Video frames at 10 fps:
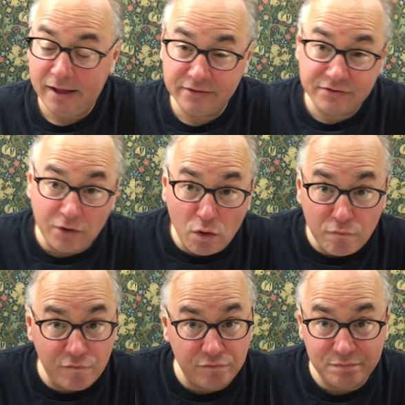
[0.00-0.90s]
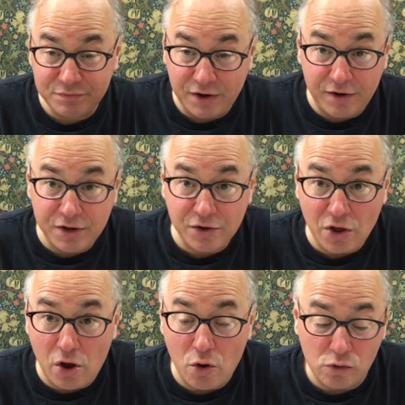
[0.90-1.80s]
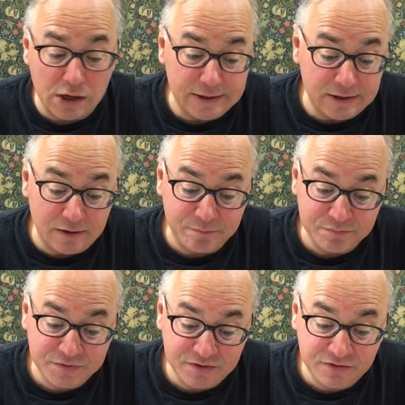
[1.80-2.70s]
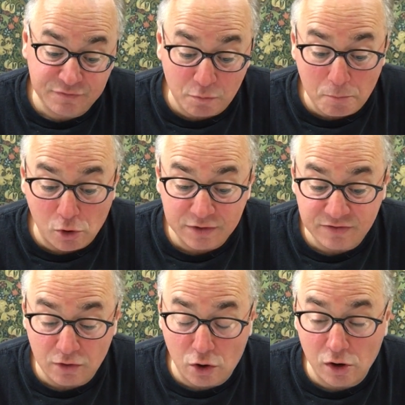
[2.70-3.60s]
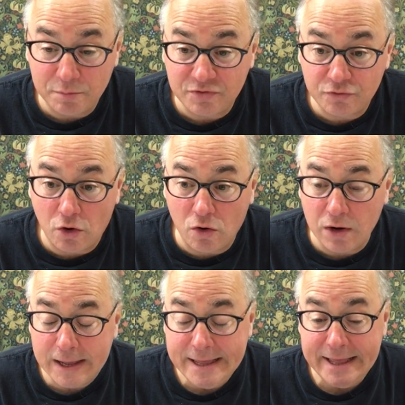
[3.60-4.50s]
So there you go. Uh, this is from Martin Armstrong.